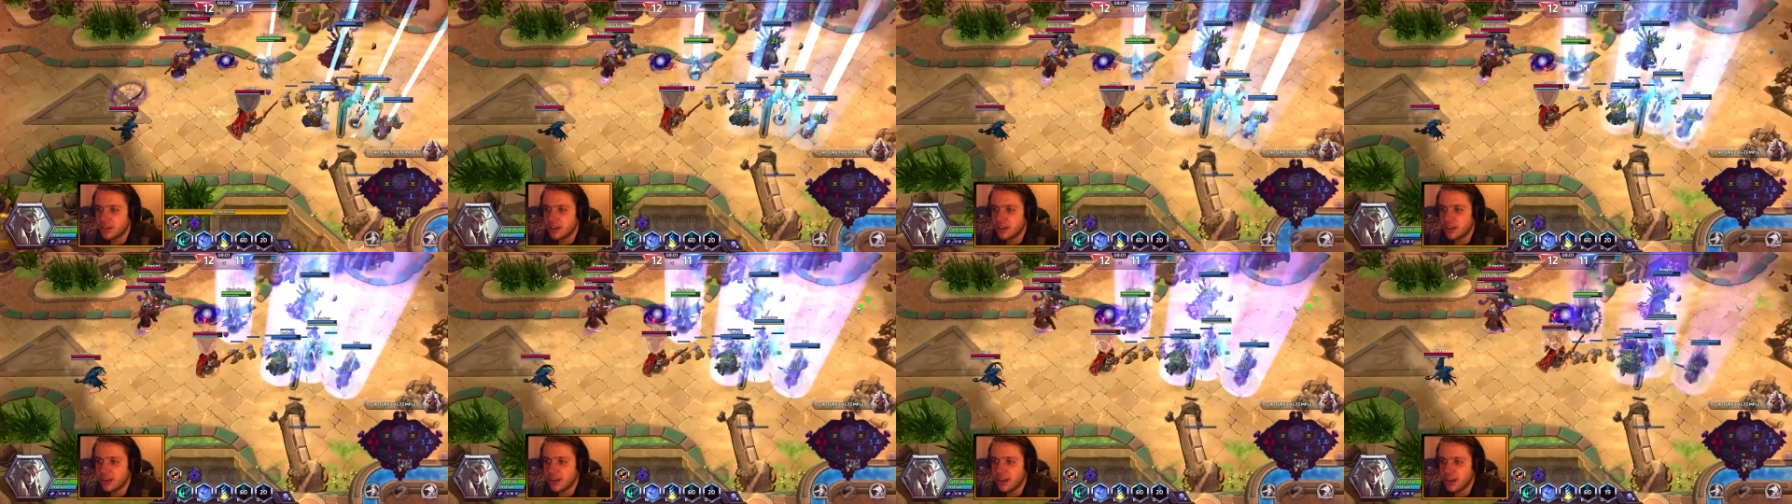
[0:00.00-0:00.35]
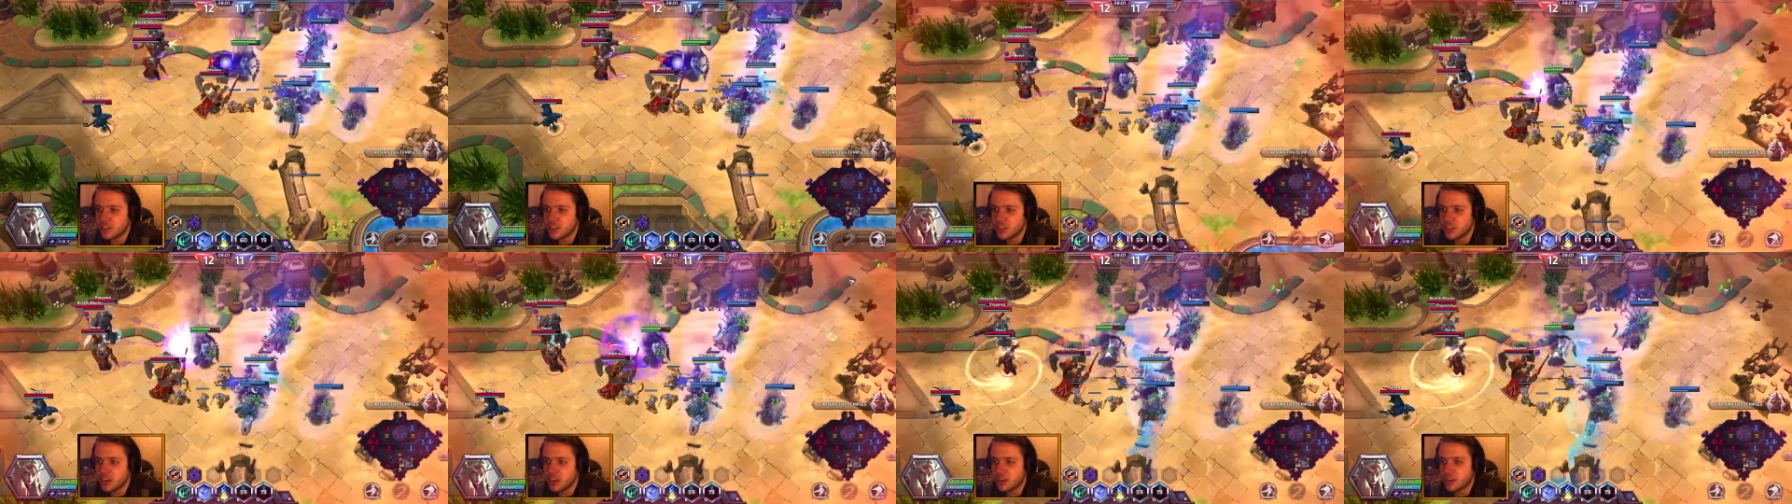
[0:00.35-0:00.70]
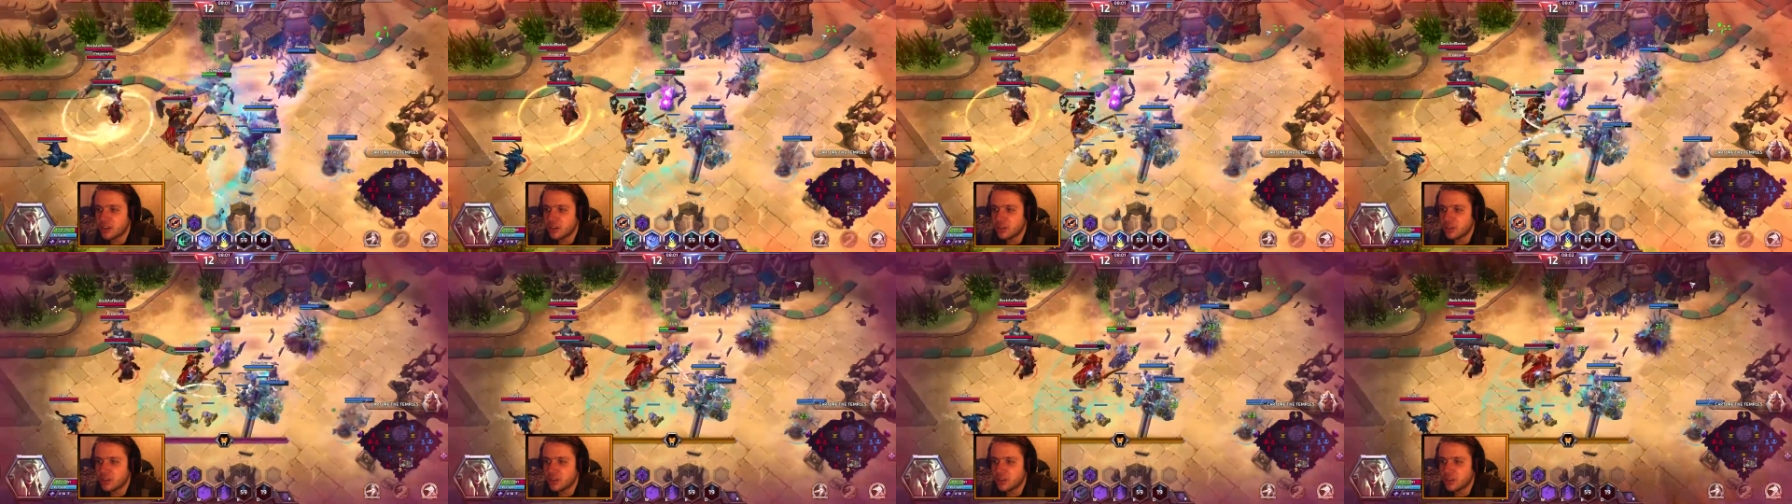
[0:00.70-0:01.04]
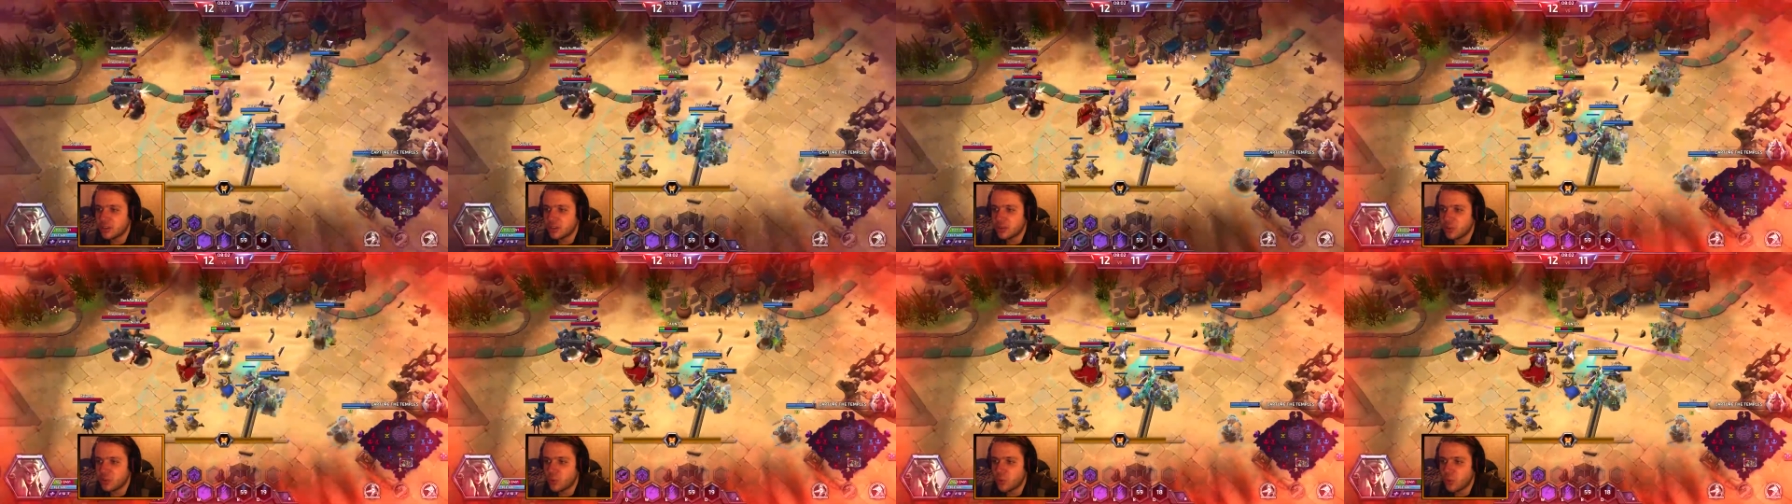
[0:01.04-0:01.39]
Uh, actually, I got
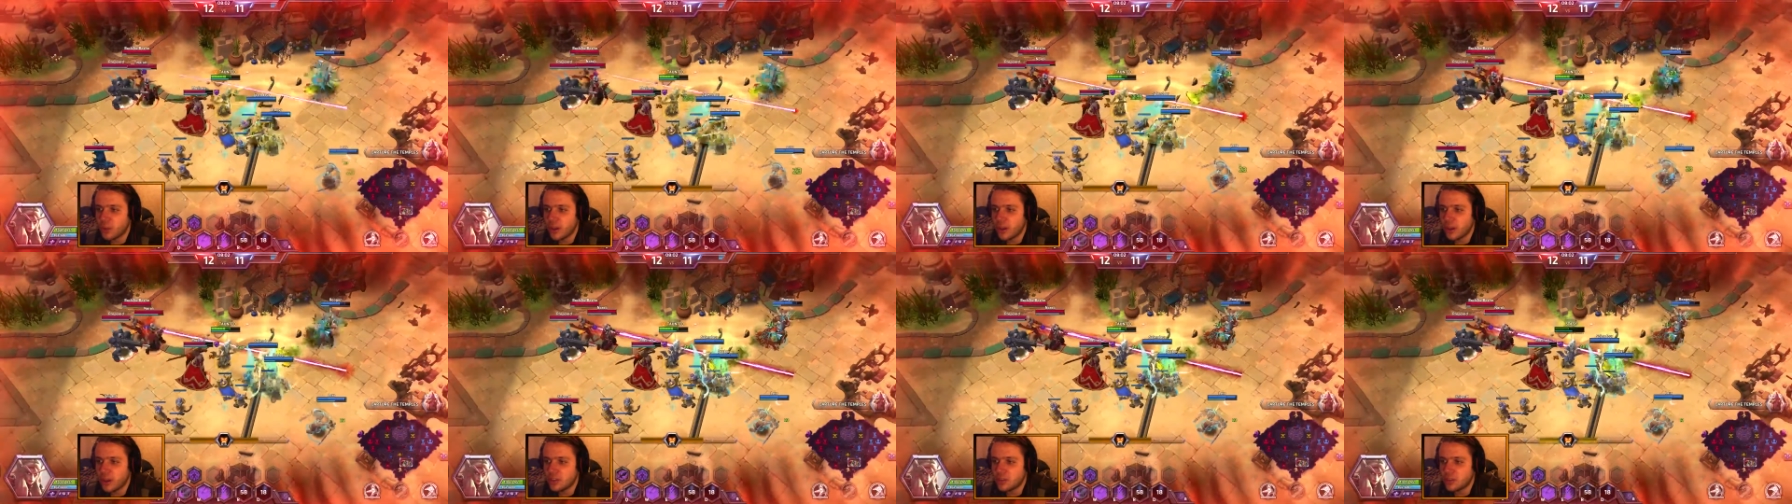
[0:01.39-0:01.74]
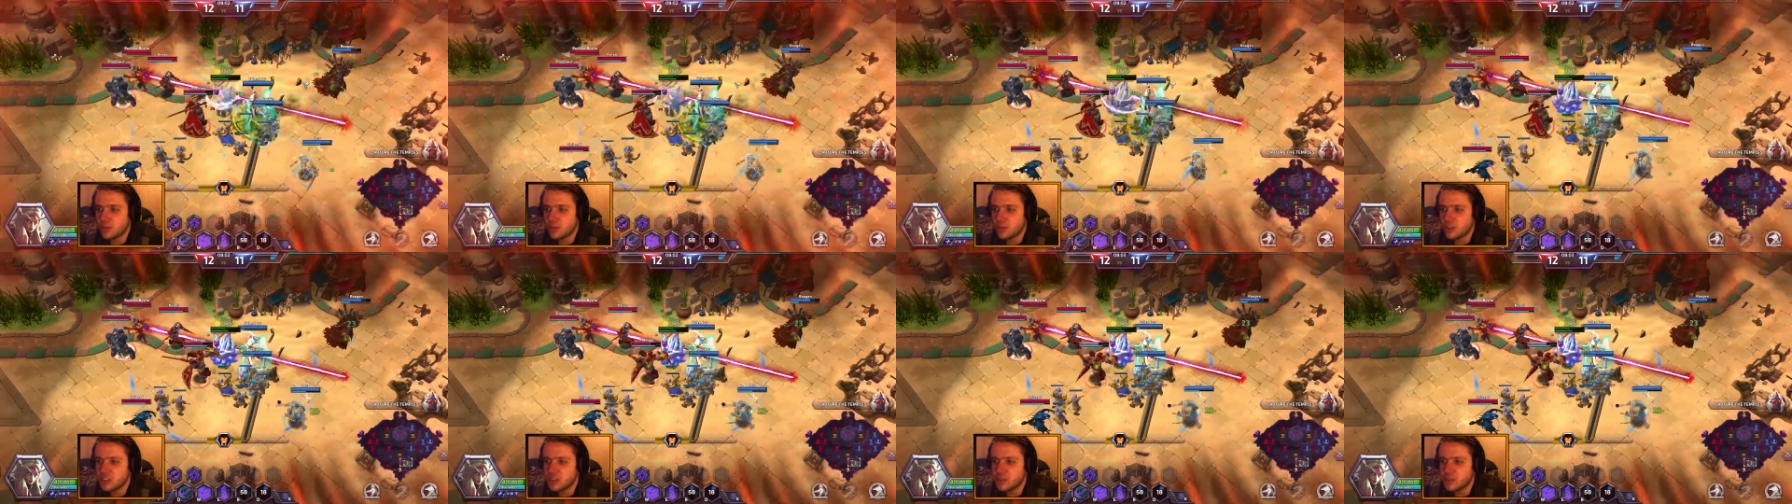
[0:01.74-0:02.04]
uh, way too